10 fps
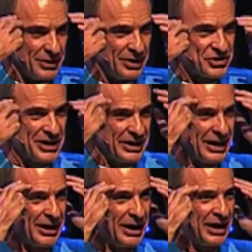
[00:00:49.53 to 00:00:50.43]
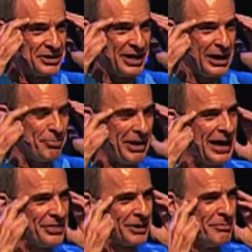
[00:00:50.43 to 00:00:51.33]
send a
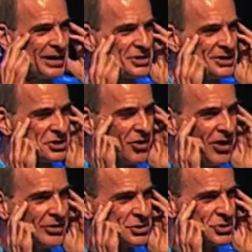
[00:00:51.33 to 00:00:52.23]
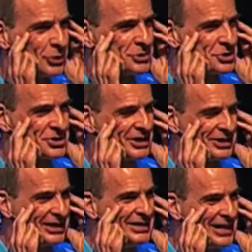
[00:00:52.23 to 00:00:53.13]
telepathic message to all the soldiers at
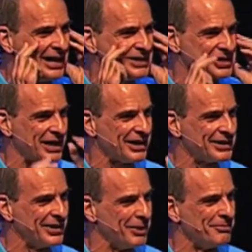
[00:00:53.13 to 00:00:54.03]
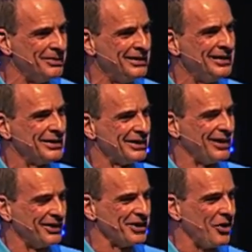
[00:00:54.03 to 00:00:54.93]
D-Day telling them
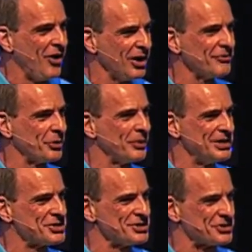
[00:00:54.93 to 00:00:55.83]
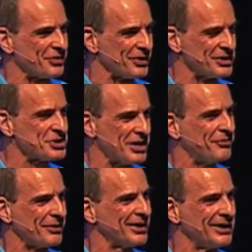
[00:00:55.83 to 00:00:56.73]
you know, all of the reasons for the
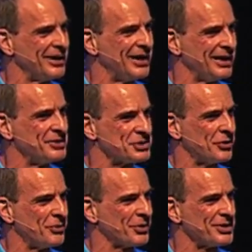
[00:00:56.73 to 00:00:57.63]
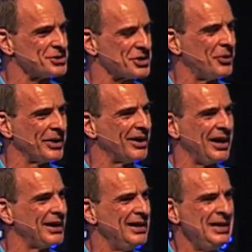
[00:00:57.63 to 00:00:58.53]
suffering and so forth that's going
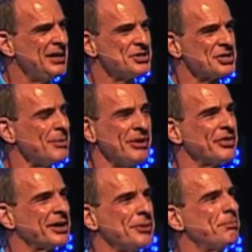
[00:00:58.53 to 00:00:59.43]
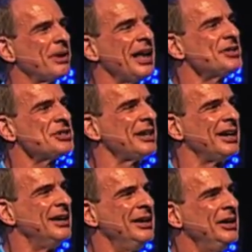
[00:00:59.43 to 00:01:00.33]
on? Some of the
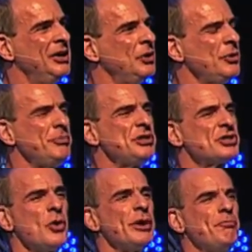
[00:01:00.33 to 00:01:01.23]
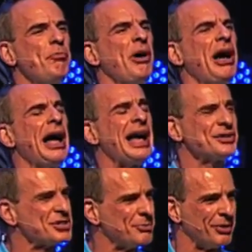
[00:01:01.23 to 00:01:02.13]
complexity would be so
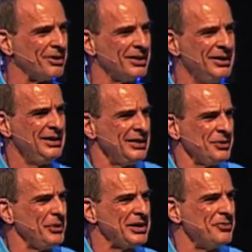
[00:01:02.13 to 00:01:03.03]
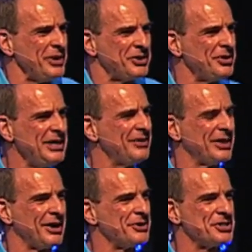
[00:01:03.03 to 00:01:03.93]
impossible that we couldn't even
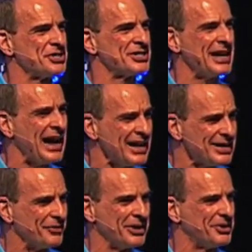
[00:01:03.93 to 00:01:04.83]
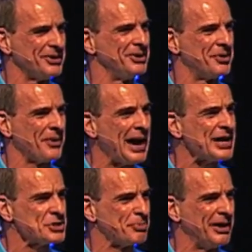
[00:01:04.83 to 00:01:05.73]
understand it. We couldn't
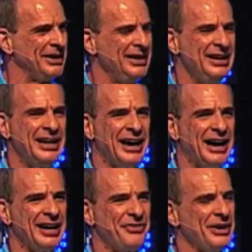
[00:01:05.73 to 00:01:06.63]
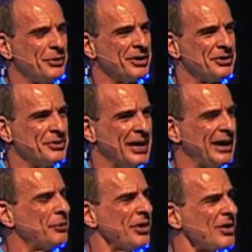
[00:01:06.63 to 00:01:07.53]
grasp it if he were to do that.
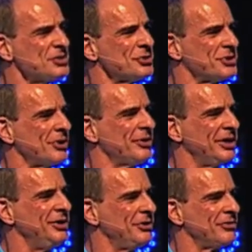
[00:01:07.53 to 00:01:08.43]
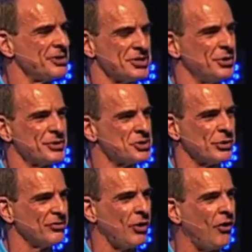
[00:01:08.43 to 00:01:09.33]
It would also turn the universe into a sort
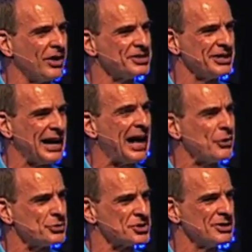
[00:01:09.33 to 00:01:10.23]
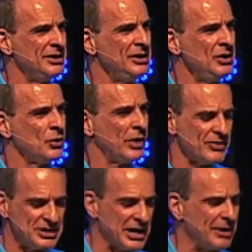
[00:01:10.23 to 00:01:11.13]
of haunted house where
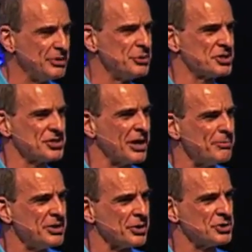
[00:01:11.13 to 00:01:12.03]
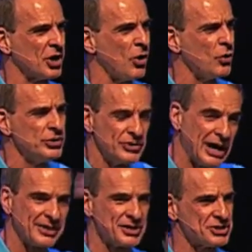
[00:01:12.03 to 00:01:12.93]
every time you stubbed your toe, you
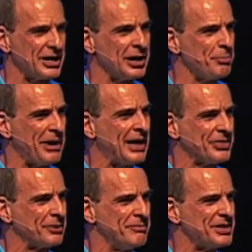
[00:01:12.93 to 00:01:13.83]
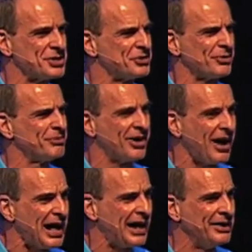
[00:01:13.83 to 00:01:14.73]
got this telepathic message from
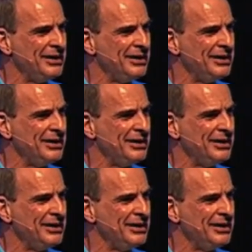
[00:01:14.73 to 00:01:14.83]
God,